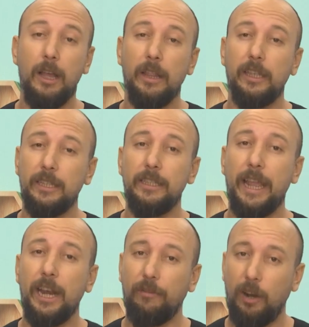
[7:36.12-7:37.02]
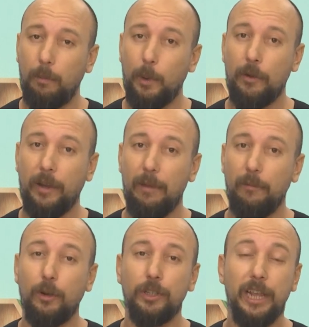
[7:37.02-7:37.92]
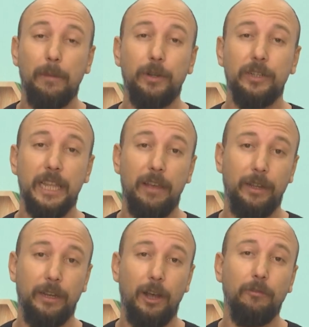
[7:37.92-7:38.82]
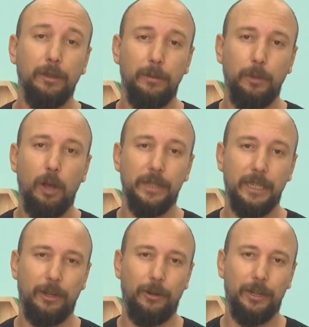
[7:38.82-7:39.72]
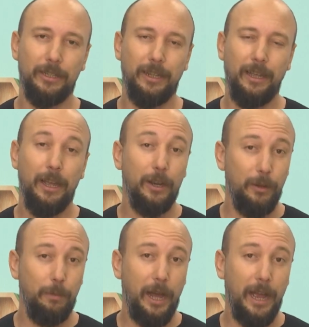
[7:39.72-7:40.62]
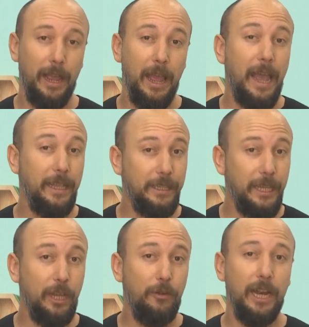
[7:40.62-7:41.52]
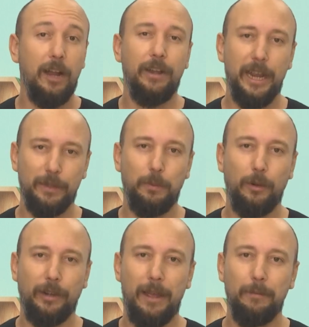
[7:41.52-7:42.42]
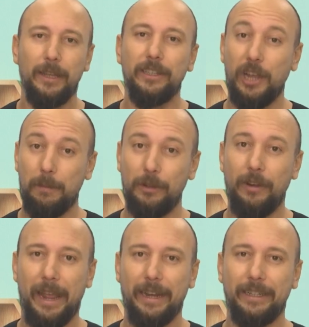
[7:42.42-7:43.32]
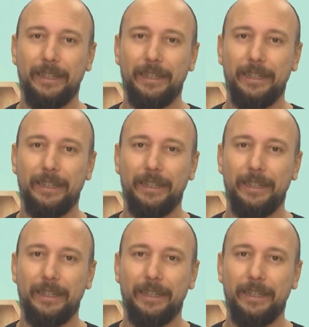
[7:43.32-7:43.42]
this is the end of our program for Chapter 7 of the Diplomacy course. Goodbye and see you in our next program, Chapter 8.